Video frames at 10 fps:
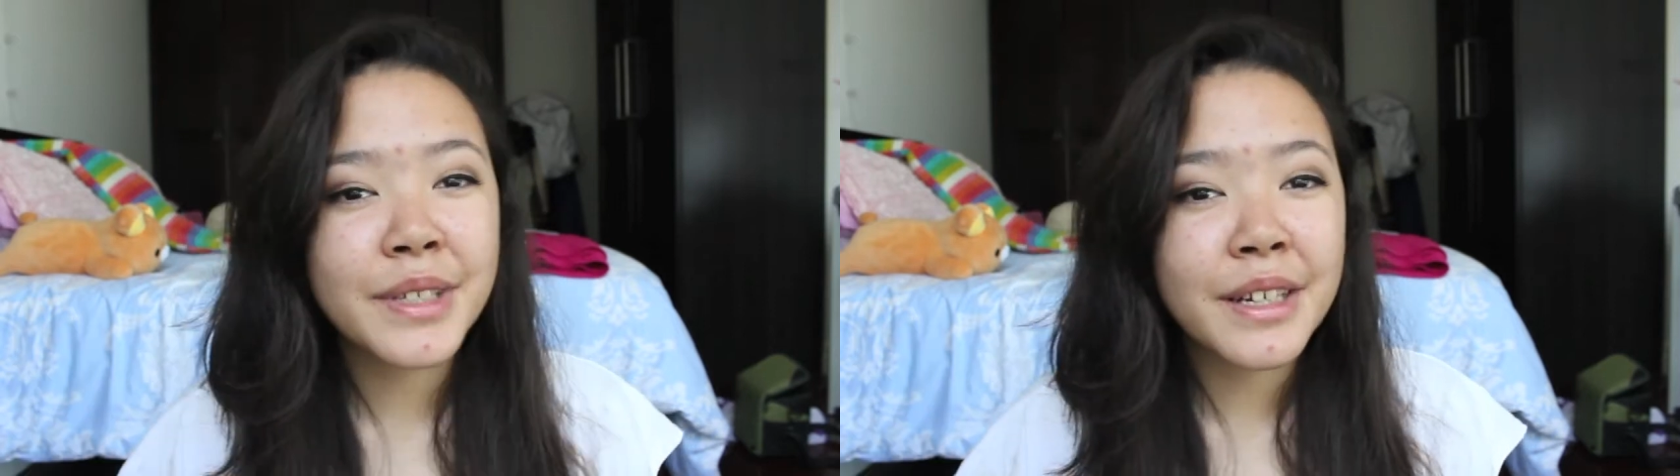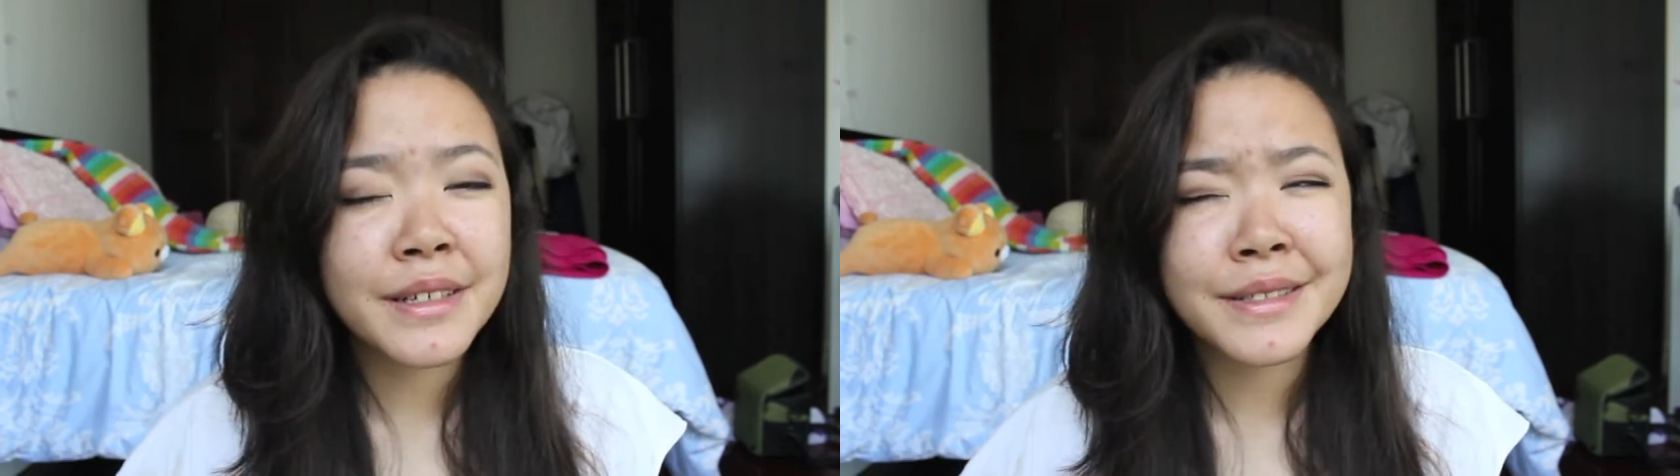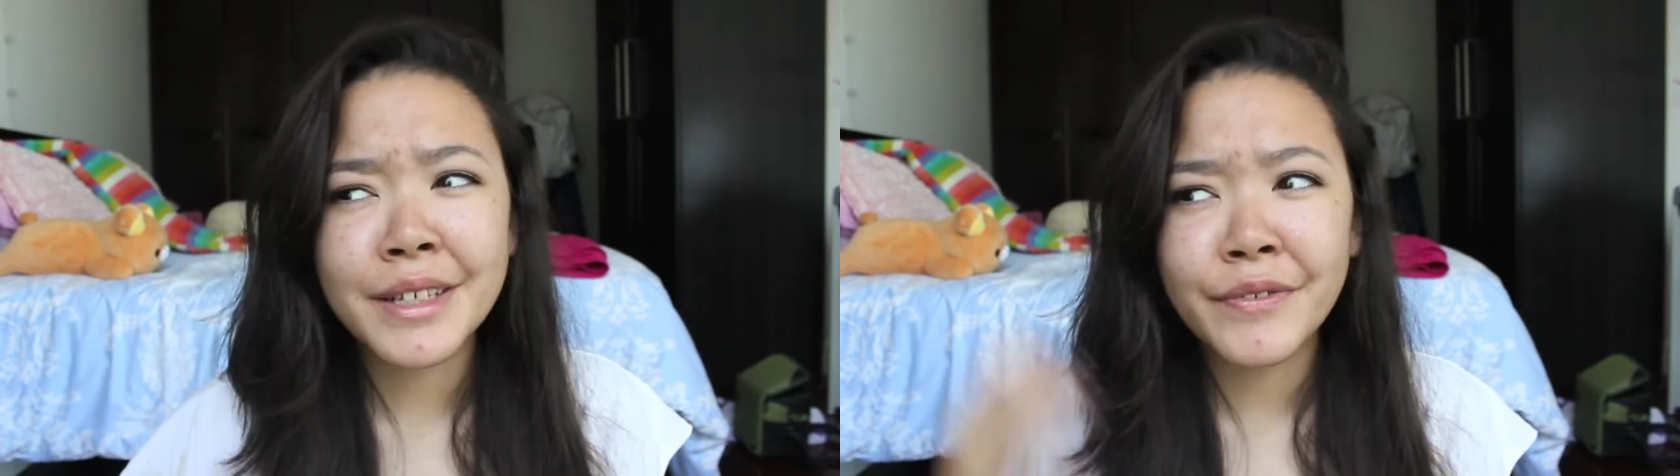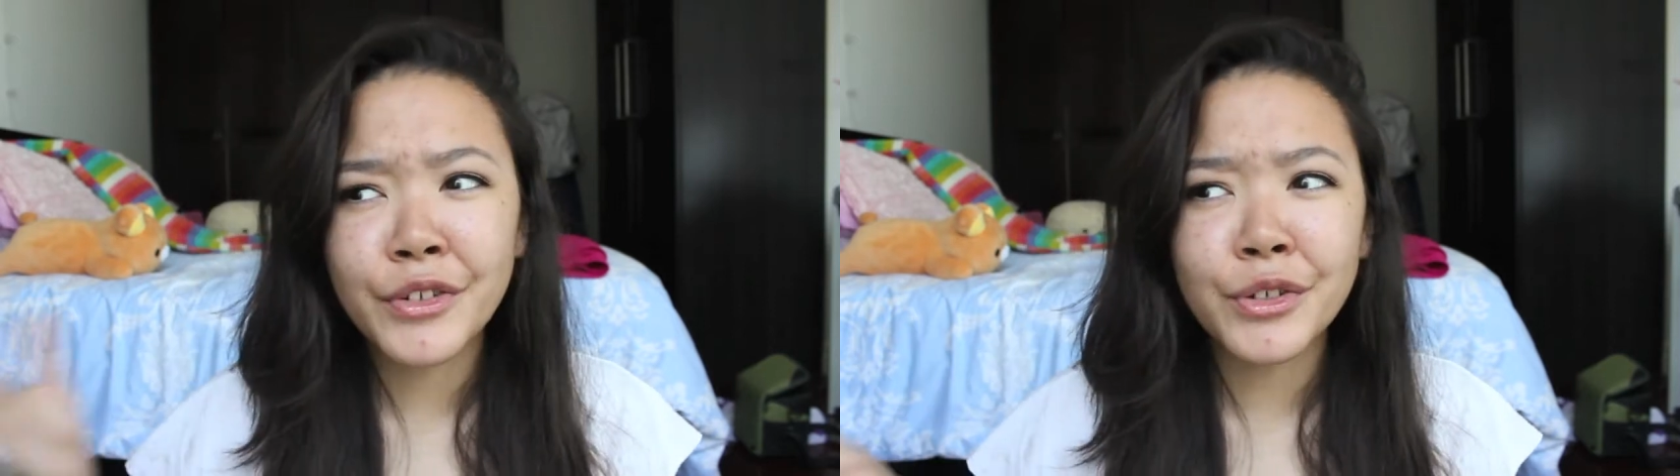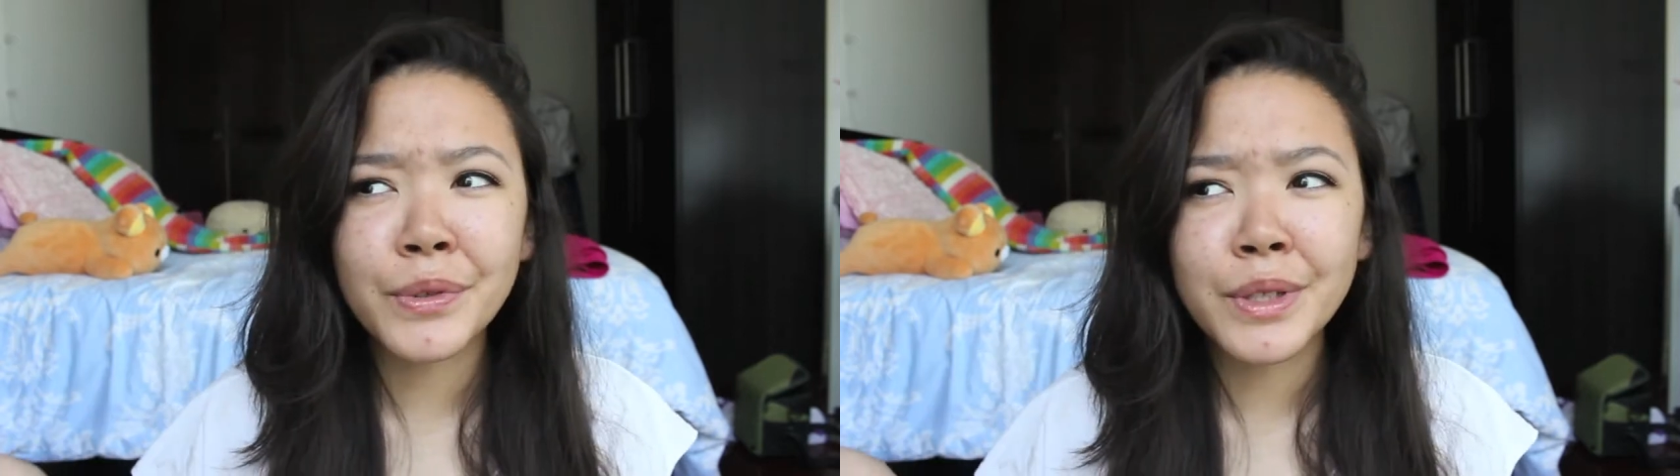Because if
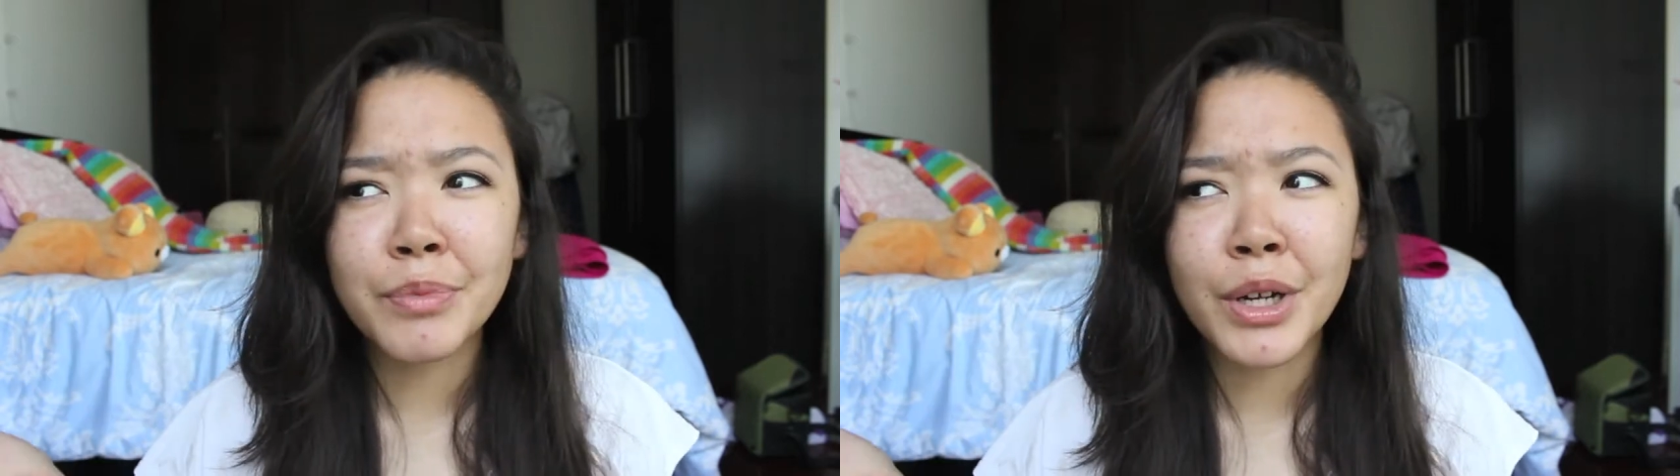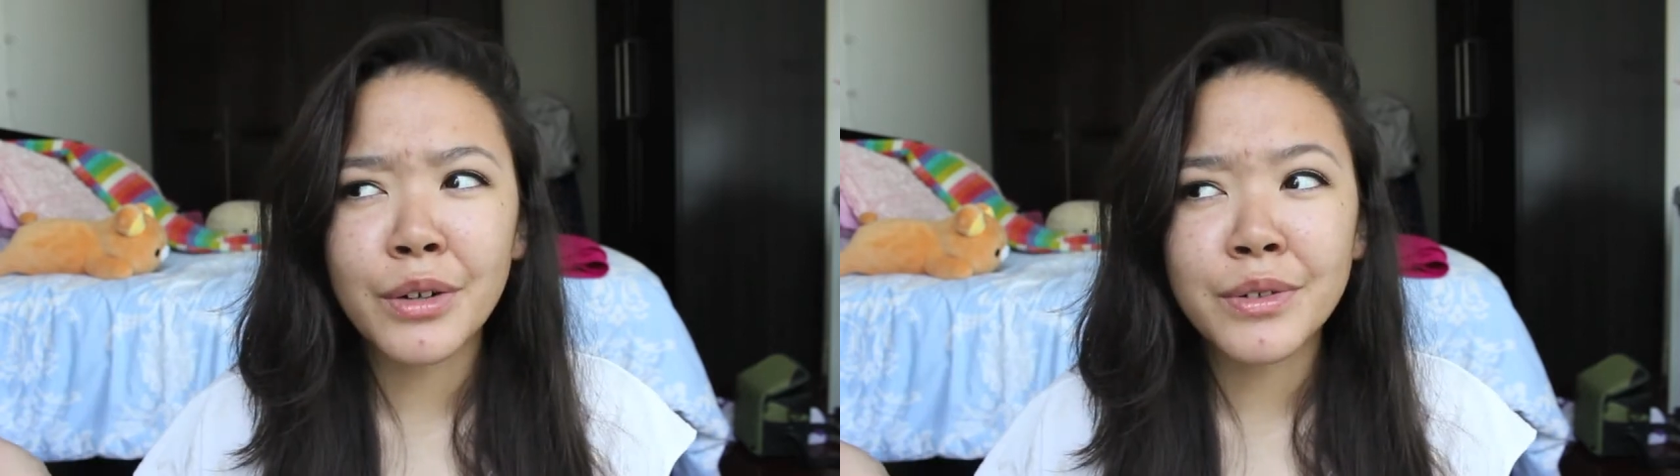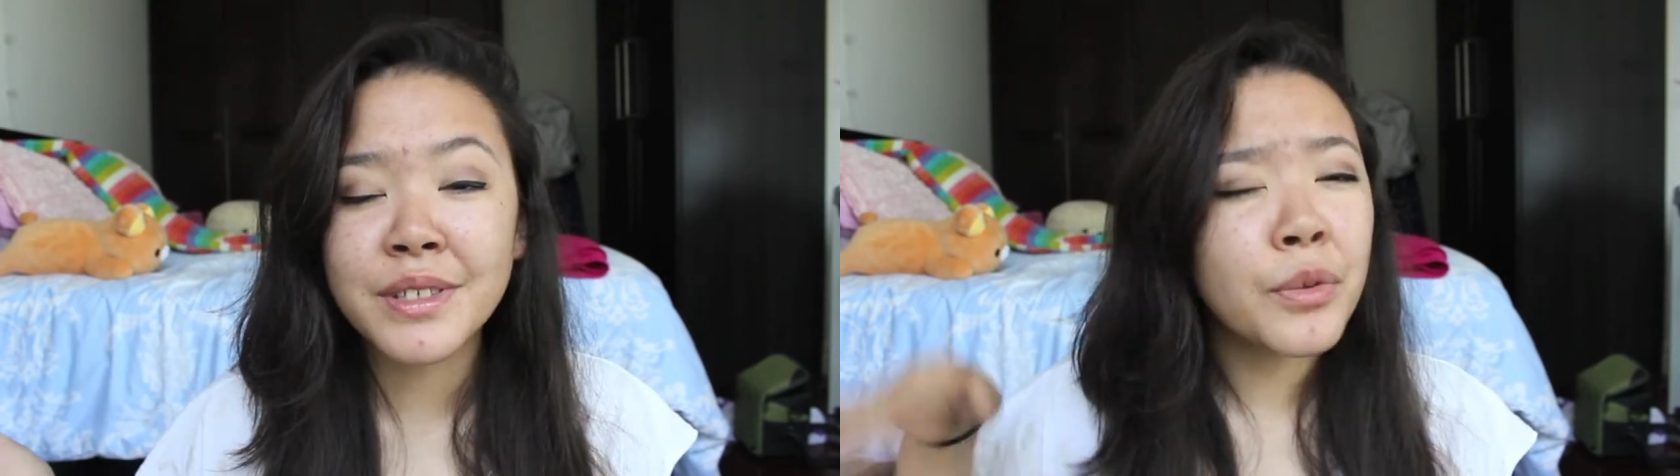you're cool with the bros,